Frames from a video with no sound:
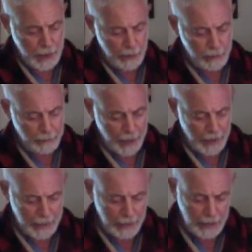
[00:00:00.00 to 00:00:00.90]
Hugh
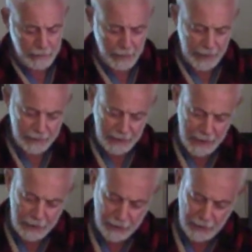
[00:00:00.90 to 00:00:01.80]
and Patty had
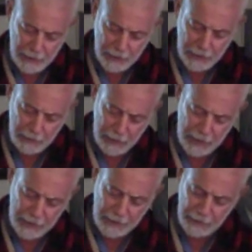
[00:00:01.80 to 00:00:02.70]
met each other
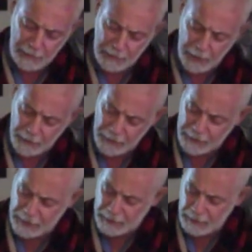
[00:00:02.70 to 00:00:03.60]
while they were both
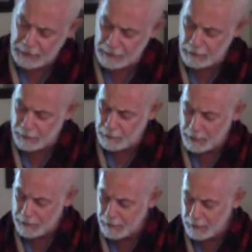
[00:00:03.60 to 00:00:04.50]
attending
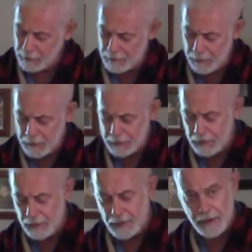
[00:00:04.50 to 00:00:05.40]
Northwestern
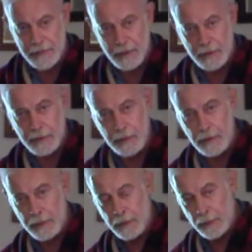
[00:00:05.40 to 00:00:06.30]
University in Evanston,
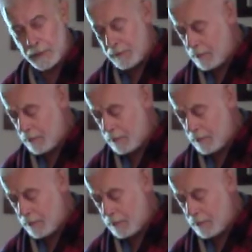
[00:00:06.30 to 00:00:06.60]
Illinois.